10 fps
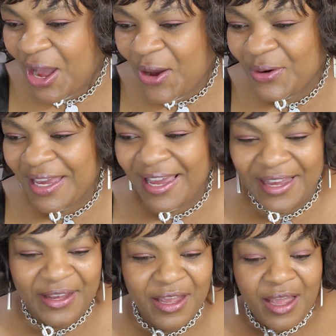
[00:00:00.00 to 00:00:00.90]

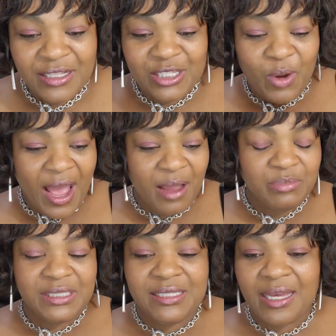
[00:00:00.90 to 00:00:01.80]
Okay. So
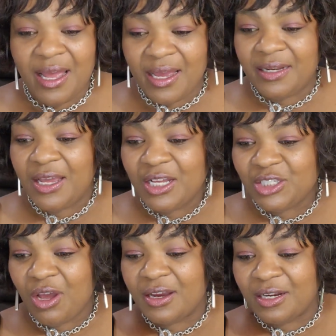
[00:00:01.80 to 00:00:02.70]
I'm done
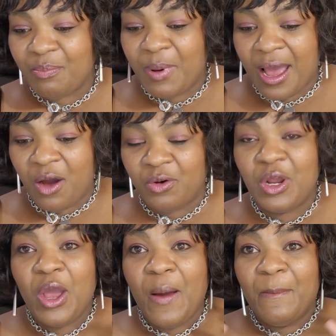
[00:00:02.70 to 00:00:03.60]
talking about
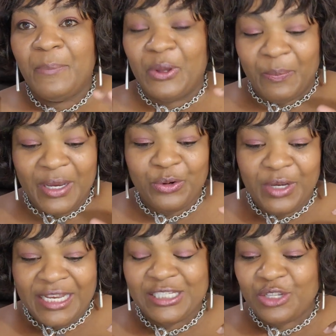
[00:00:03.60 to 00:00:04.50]
the Middle
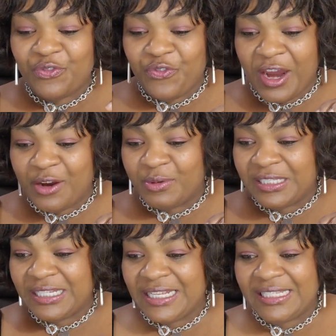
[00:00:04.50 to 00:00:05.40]
Eastern
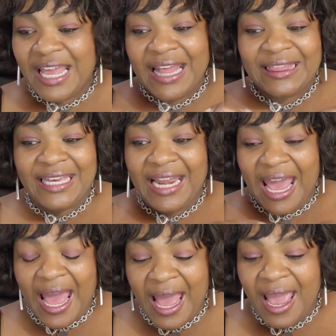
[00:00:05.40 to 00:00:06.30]
fragrances that
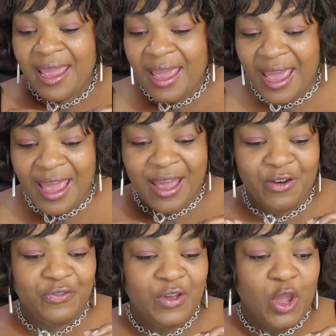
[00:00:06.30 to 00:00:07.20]
I
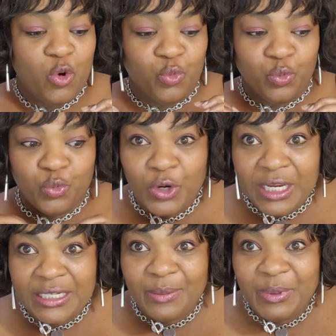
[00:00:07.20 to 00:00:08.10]
have
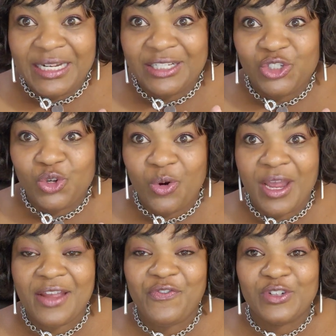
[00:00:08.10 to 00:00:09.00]
really been
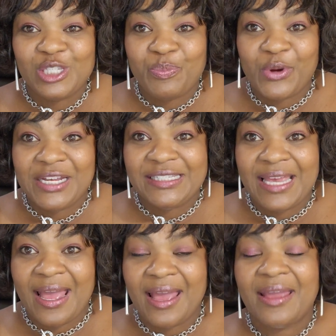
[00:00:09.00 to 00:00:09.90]
enjoying for
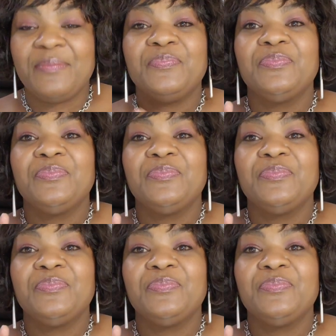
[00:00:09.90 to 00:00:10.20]
springtime.